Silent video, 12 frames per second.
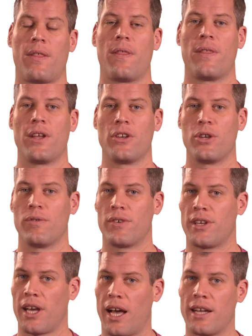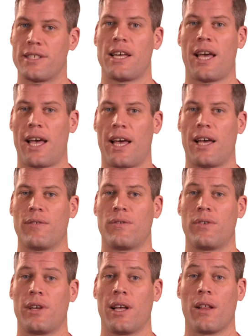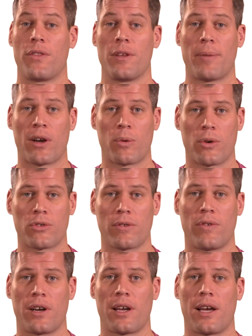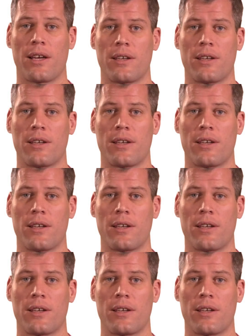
then you've got to have healthy mycorrhizal fungi.